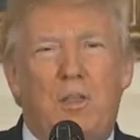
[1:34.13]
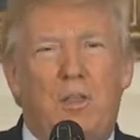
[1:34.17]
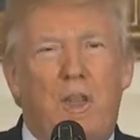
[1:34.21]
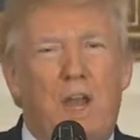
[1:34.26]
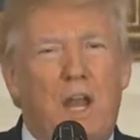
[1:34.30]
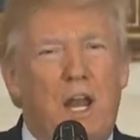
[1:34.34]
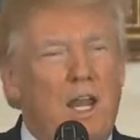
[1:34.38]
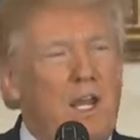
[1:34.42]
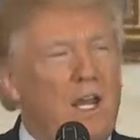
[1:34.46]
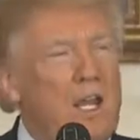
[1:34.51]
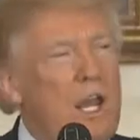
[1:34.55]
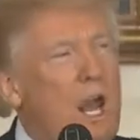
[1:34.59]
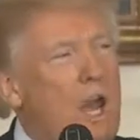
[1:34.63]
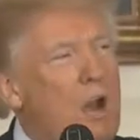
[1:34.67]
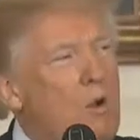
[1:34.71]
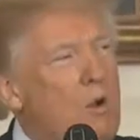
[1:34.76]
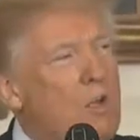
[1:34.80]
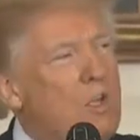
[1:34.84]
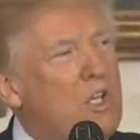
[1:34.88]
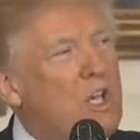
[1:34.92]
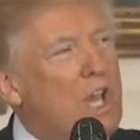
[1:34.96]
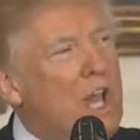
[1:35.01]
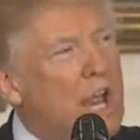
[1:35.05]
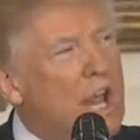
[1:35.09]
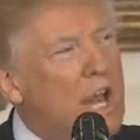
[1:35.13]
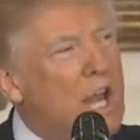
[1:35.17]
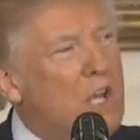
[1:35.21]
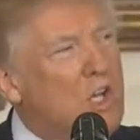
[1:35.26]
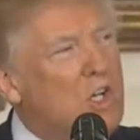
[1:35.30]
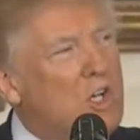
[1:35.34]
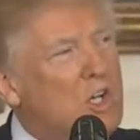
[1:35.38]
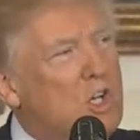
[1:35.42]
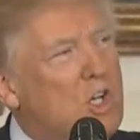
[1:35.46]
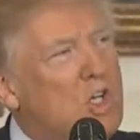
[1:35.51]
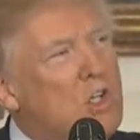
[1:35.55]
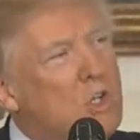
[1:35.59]
that I carried to
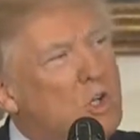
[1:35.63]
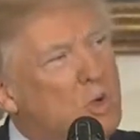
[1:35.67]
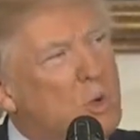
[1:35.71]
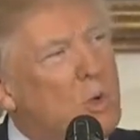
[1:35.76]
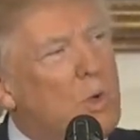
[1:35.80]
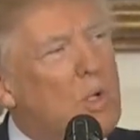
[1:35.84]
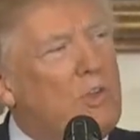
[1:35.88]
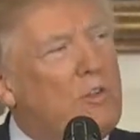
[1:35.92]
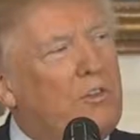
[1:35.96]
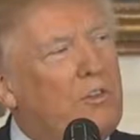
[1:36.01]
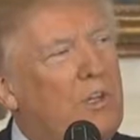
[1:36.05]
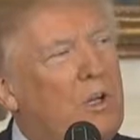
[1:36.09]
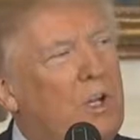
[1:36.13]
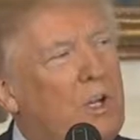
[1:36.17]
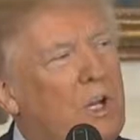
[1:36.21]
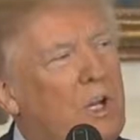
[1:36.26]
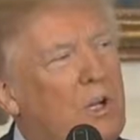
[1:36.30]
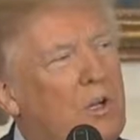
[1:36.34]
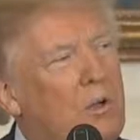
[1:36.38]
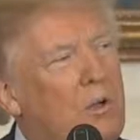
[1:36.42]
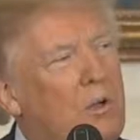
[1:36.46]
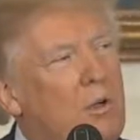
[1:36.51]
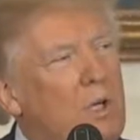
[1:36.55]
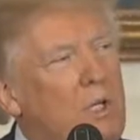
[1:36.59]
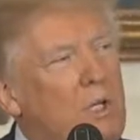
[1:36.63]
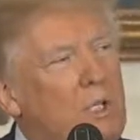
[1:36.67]
Asia 2 weeks ago,